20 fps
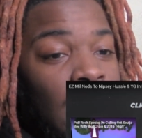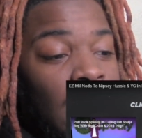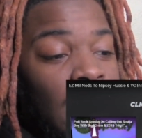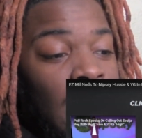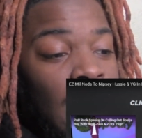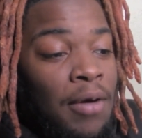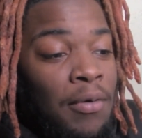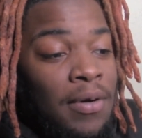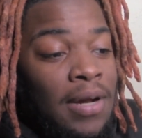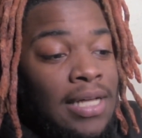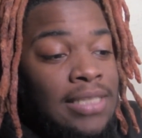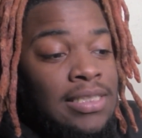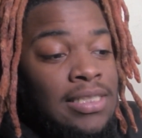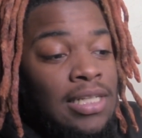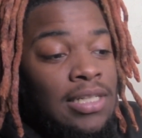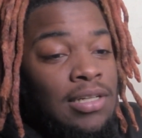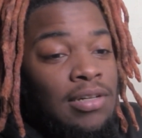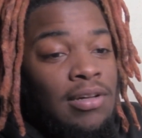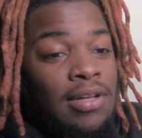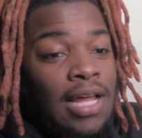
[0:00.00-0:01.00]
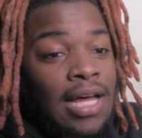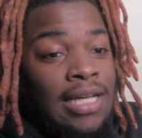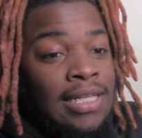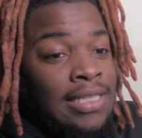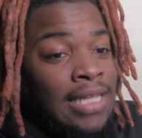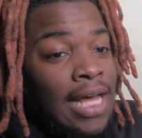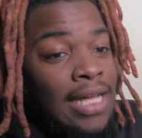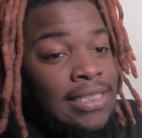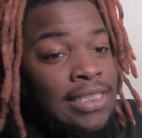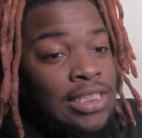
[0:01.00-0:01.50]
Like when I tell y'all, like
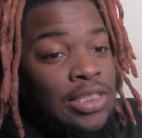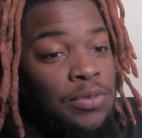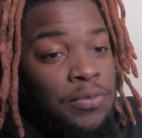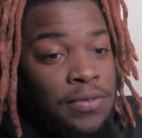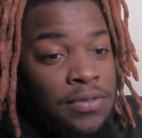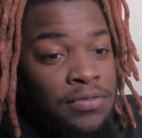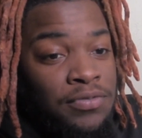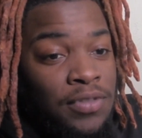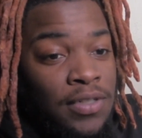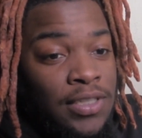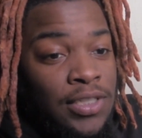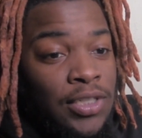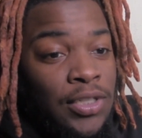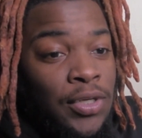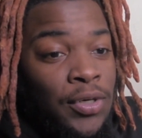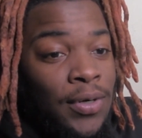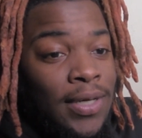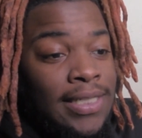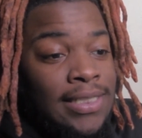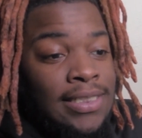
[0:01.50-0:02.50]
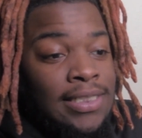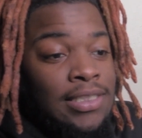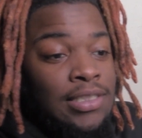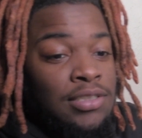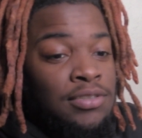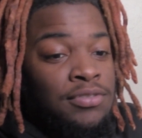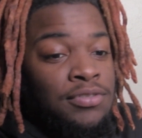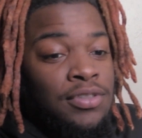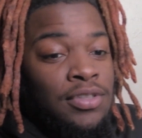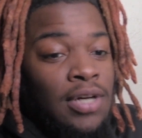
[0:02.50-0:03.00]
that shit was fucking crazy
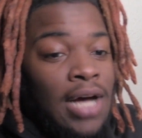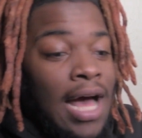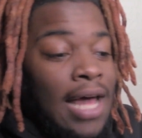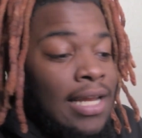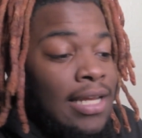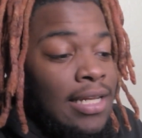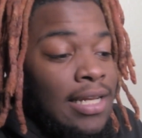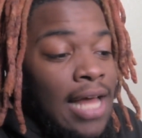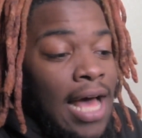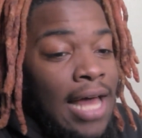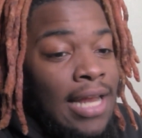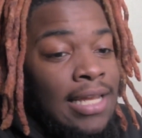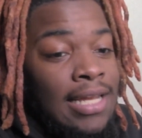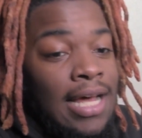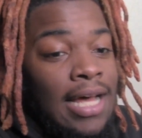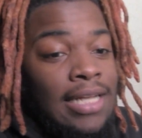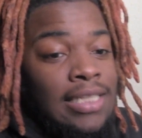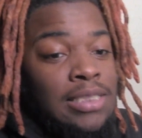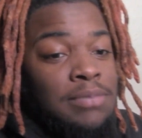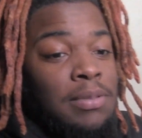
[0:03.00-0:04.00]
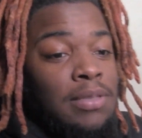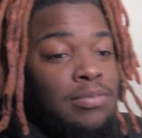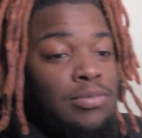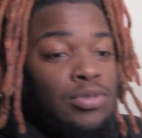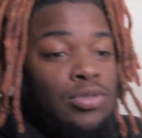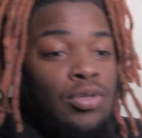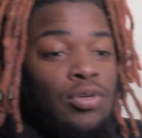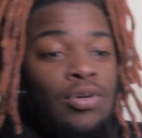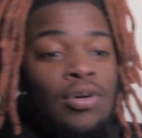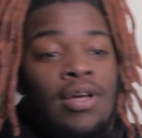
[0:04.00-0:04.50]
as fuck. I did not expect him
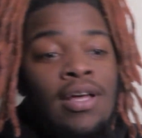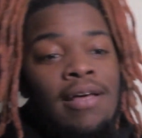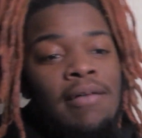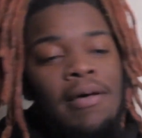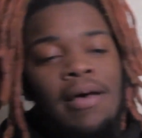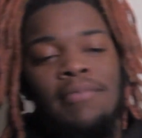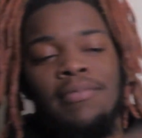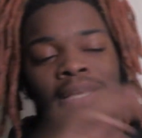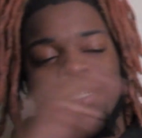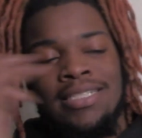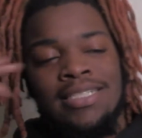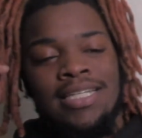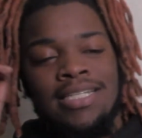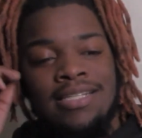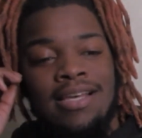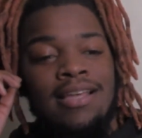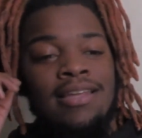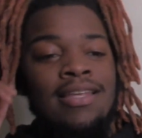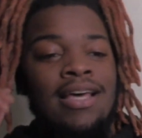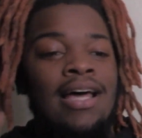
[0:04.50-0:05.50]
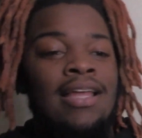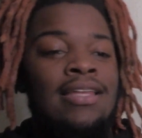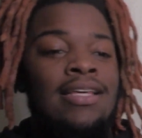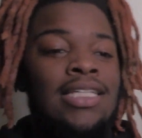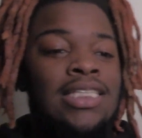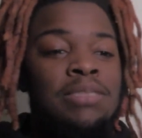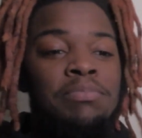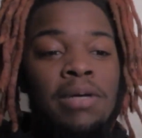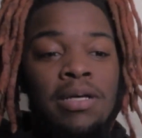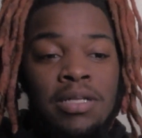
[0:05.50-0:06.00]
to go. Actually, yes, I did
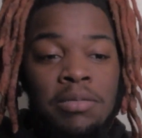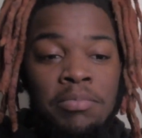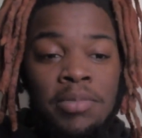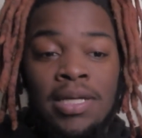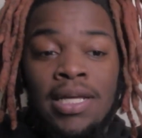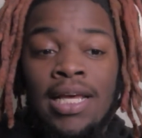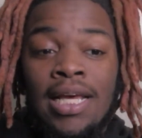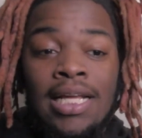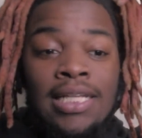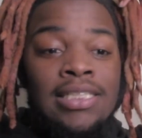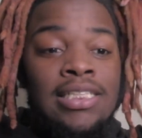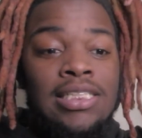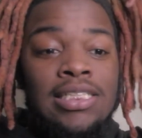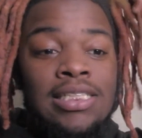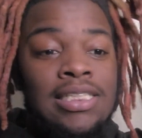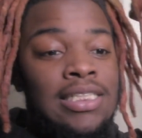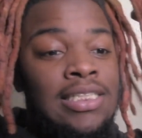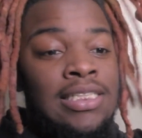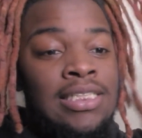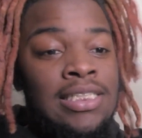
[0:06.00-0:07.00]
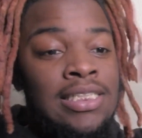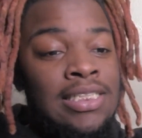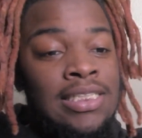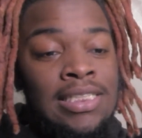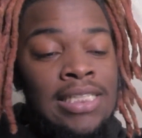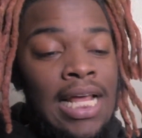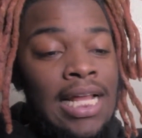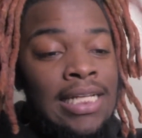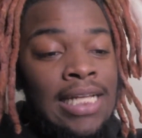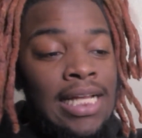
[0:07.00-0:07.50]
expect him, but just
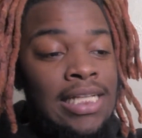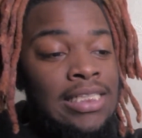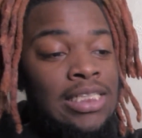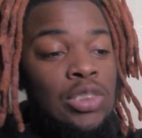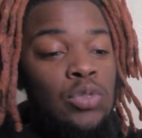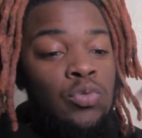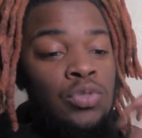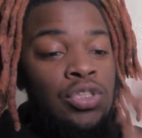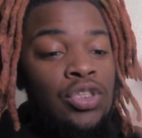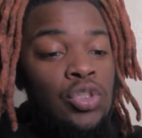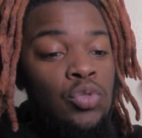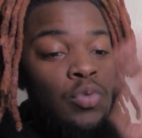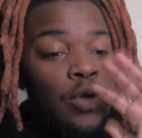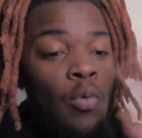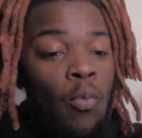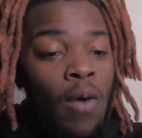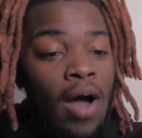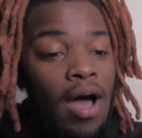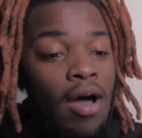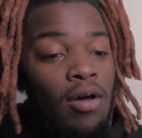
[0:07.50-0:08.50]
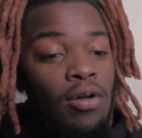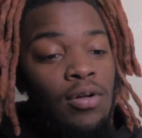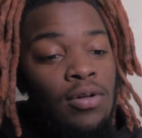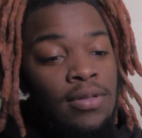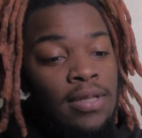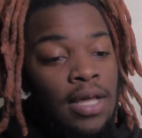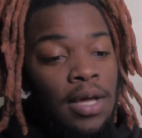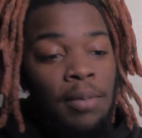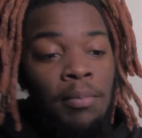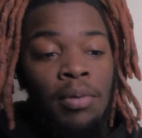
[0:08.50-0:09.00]
that shit was. He just went wild
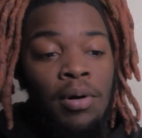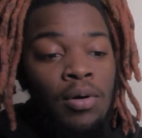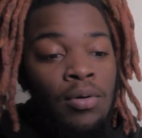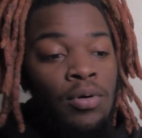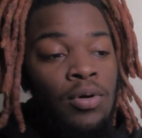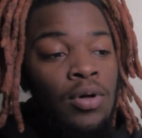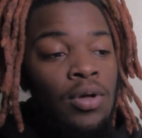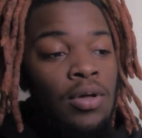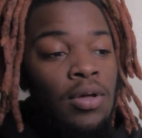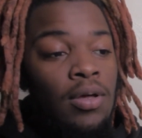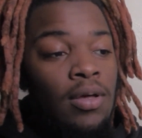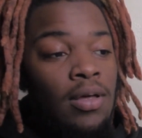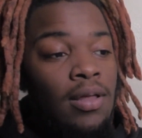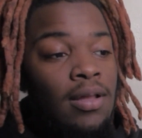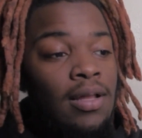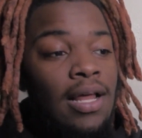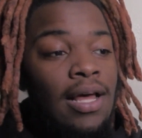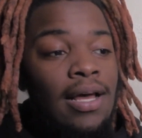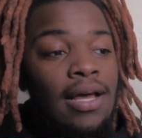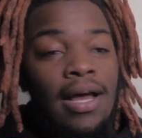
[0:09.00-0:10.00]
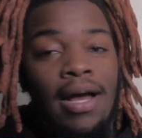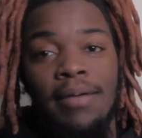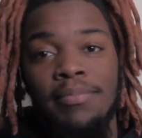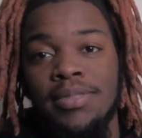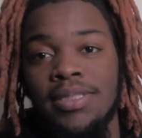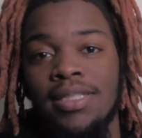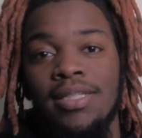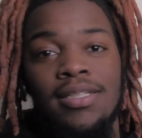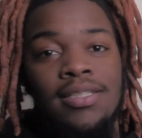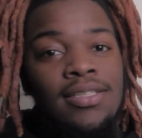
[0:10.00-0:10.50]
on that, bro. Like, I'm
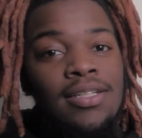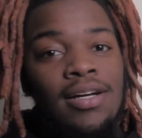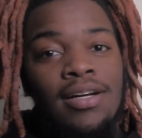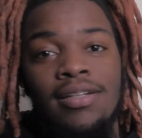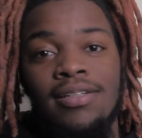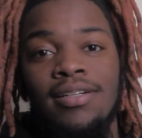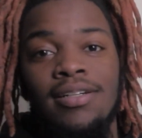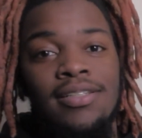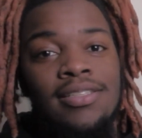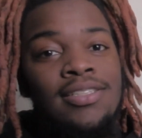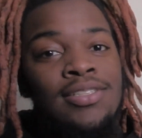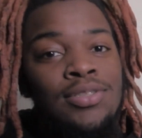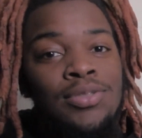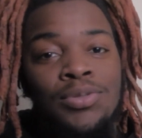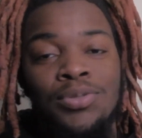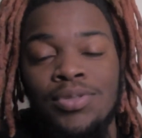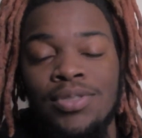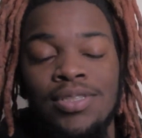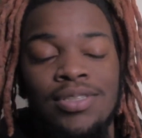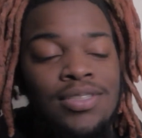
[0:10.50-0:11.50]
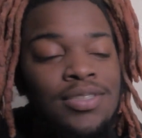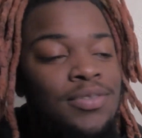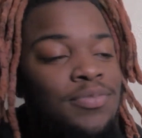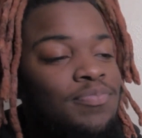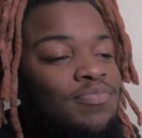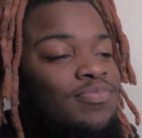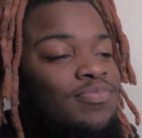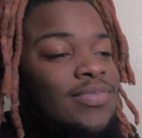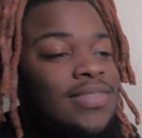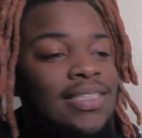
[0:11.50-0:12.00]
telling y'all, dog, this dude is
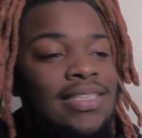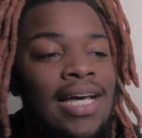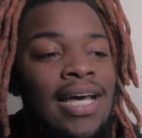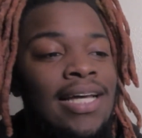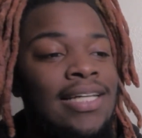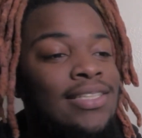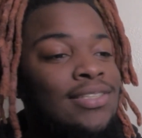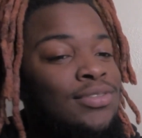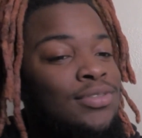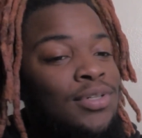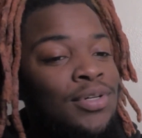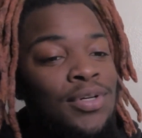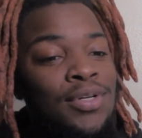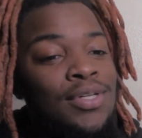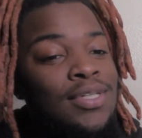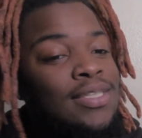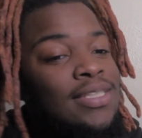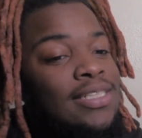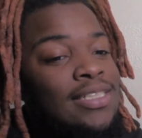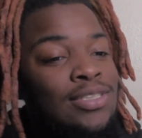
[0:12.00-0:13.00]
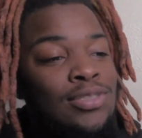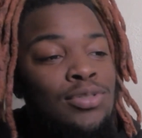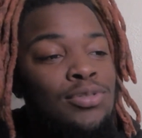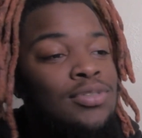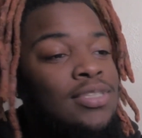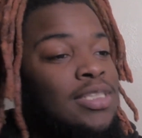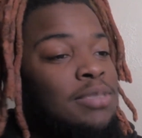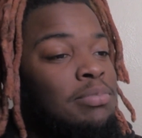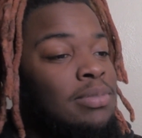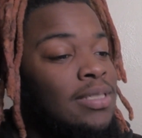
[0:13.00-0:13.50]

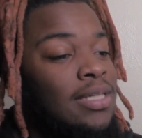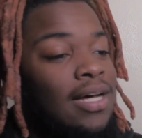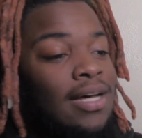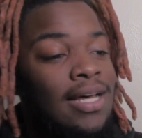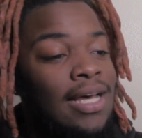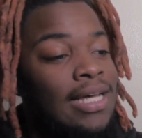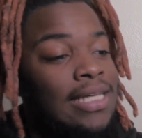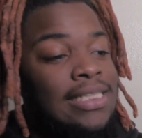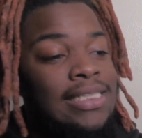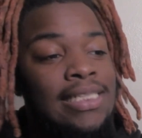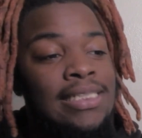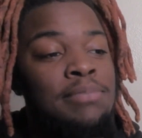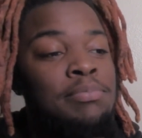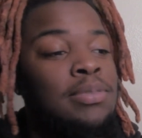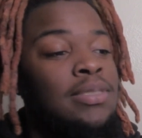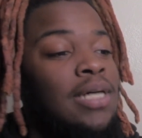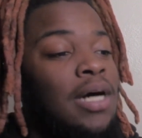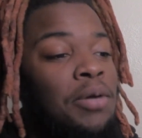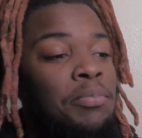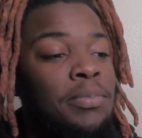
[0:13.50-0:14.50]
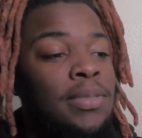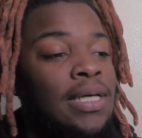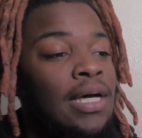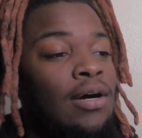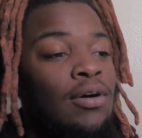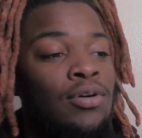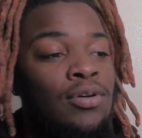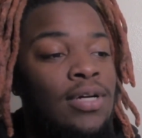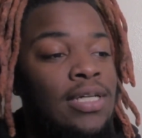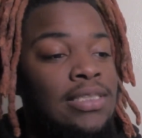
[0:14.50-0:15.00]
beyond me
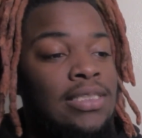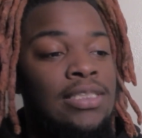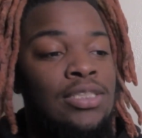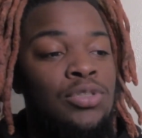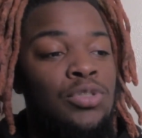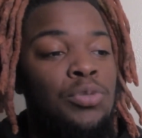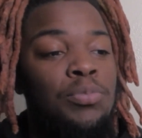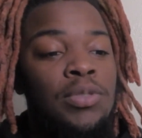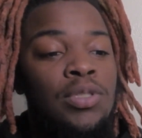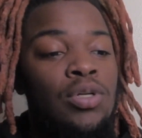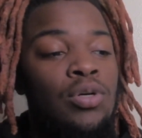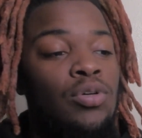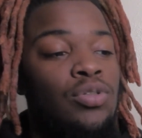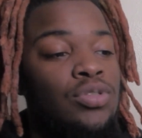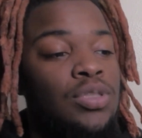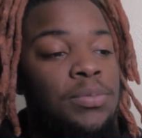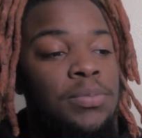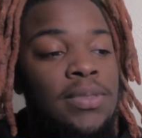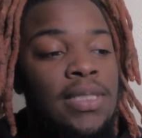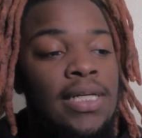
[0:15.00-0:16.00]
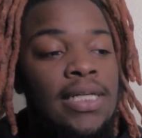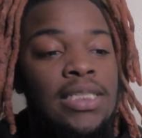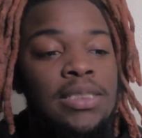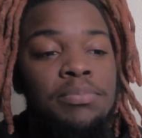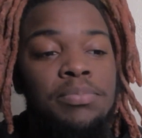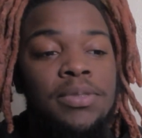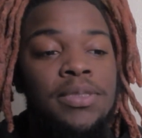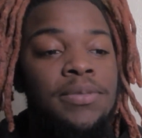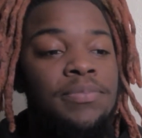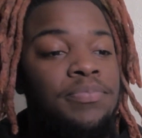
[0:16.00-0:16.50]
how crazy this dude be going sometimes,
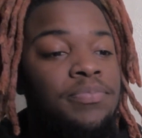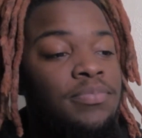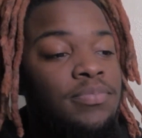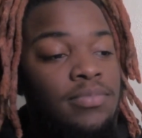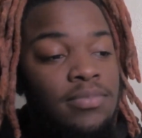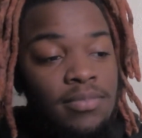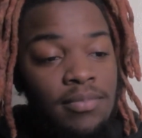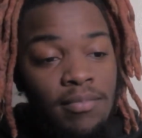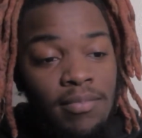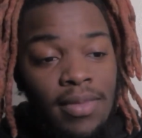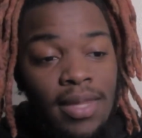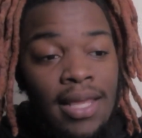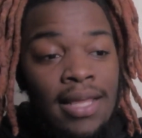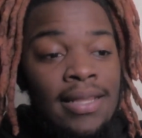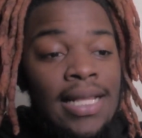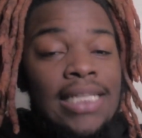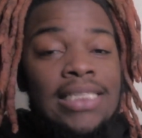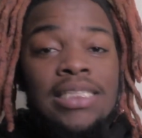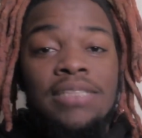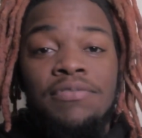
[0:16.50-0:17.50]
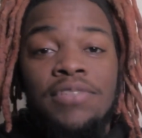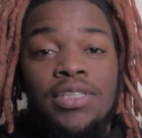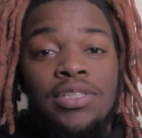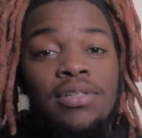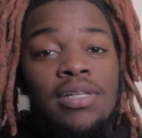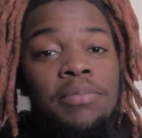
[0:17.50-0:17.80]
dude. That's the video.